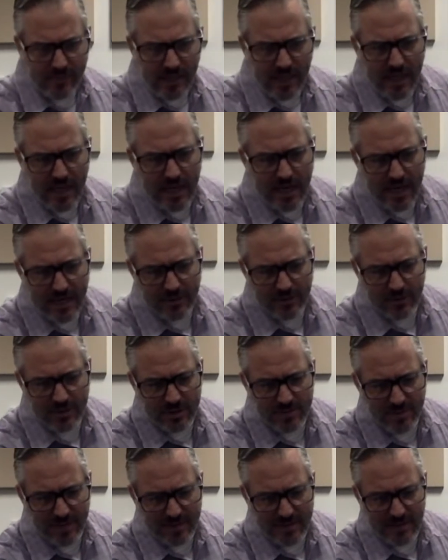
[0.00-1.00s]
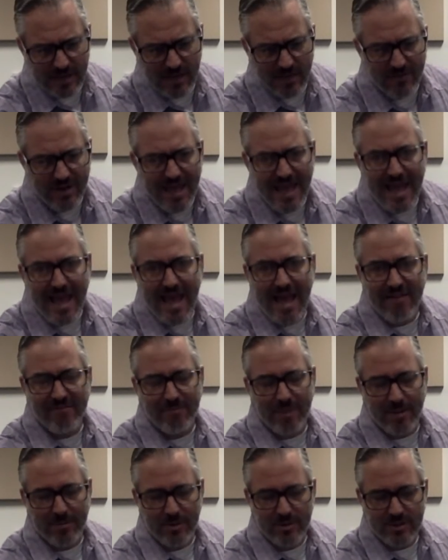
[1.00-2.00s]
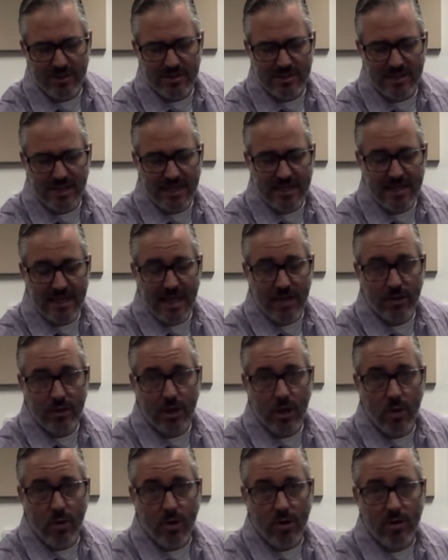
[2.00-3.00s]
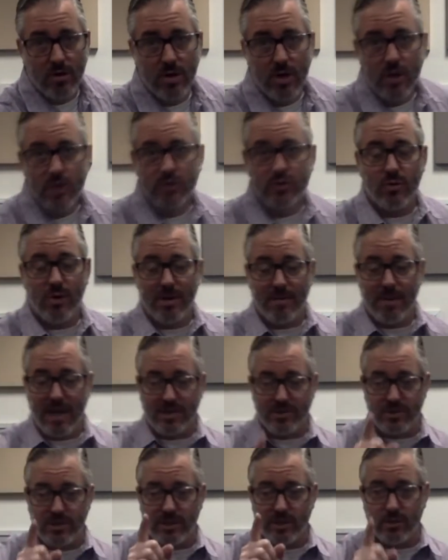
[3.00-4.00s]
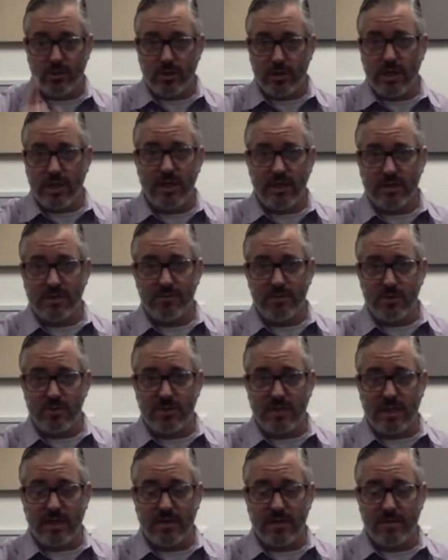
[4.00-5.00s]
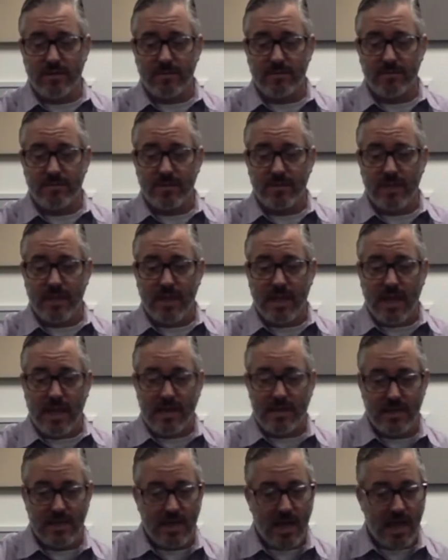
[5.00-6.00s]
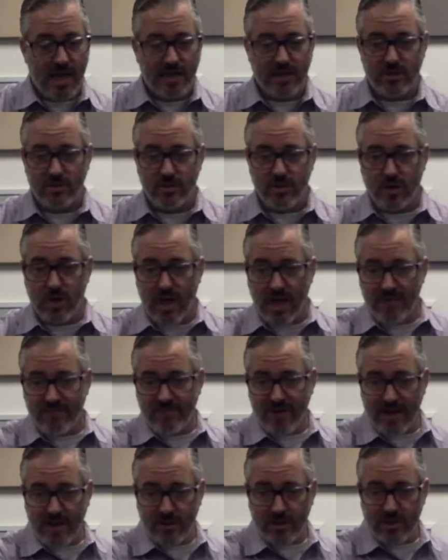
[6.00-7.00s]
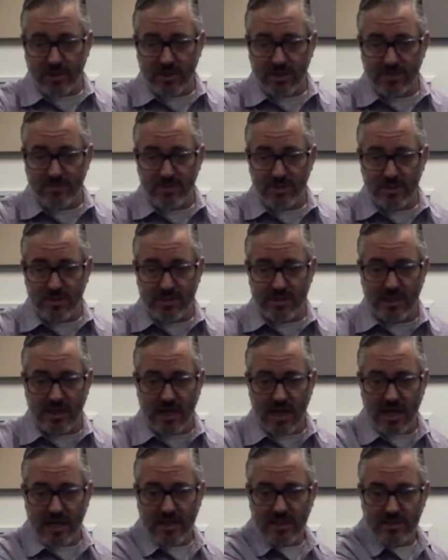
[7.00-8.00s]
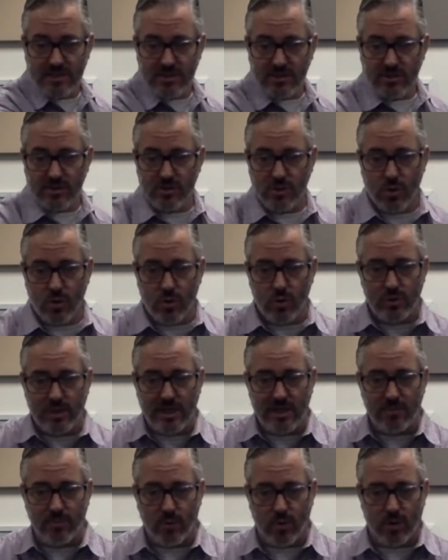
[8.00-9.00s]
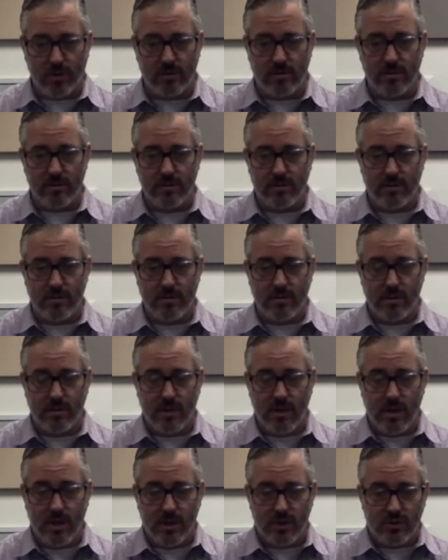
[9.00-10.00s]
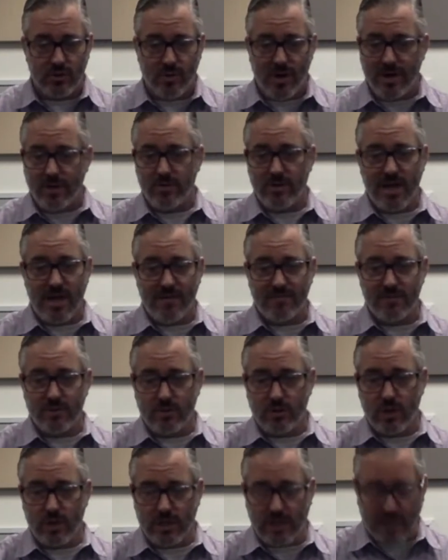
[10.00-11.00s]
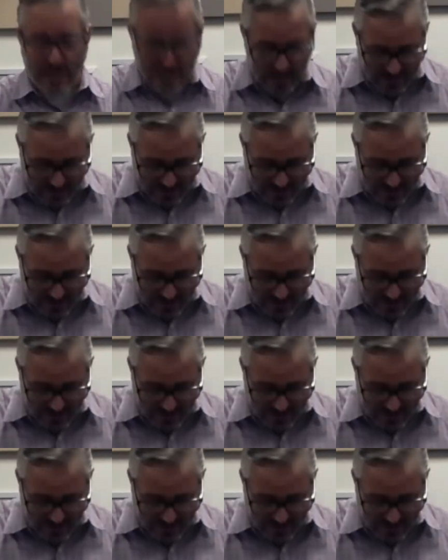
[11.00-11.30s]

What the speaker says: and I do this myself, have my music stand down lower. So I'm actually looking at the music, and then I can if I look at this music stand, I can see this whole keyboard. So I don't have to look and then